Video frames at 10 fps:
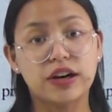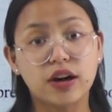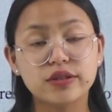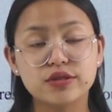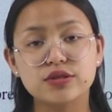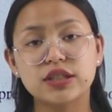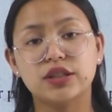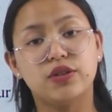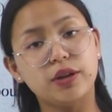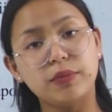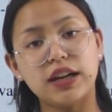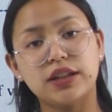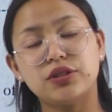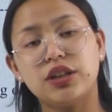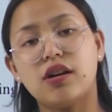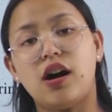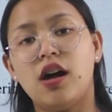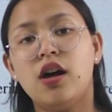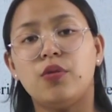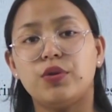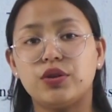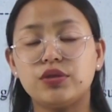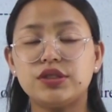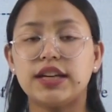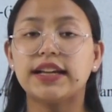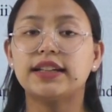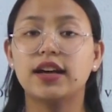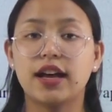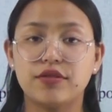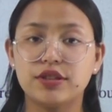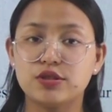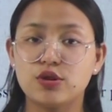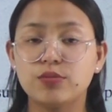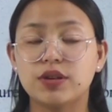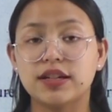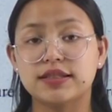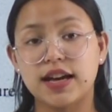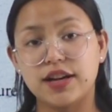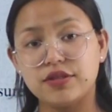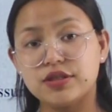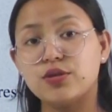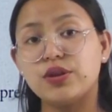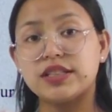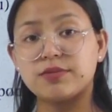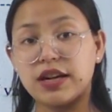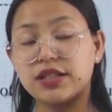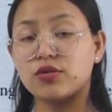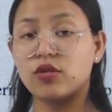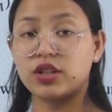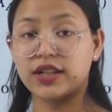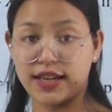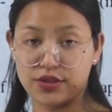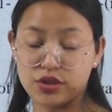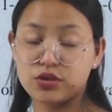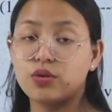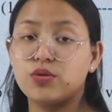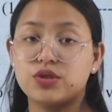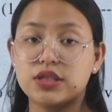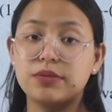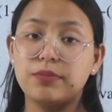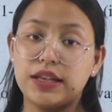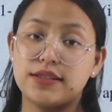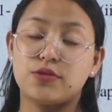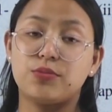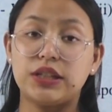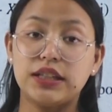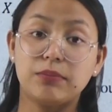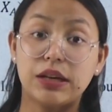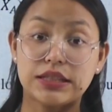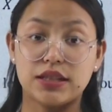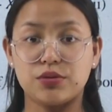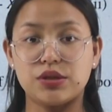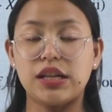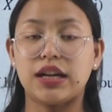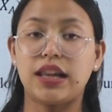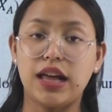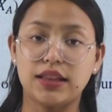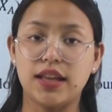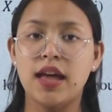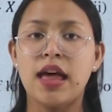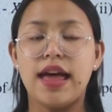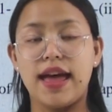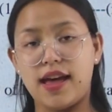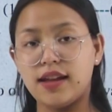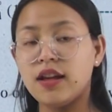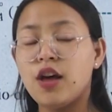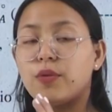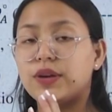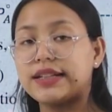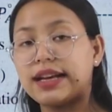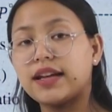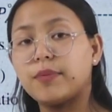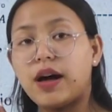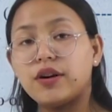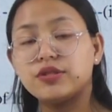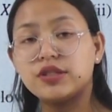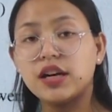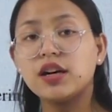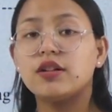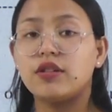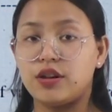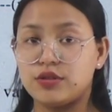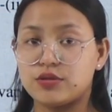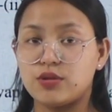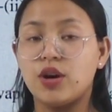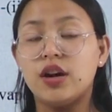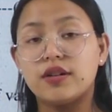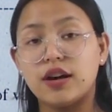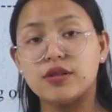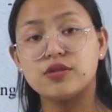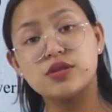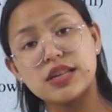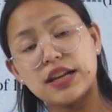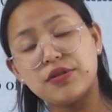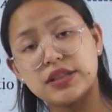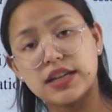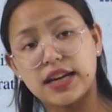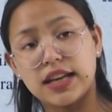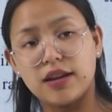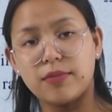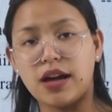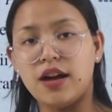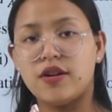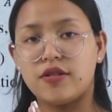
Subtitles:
Raoult's law lagi loina malatune ko. We don't take the Henry's law because Henry's law is based on the gaseous solution the base of banina mass law se laga lakte. And we take about the Raoult's law. Raoult's law sila wise kaya ba?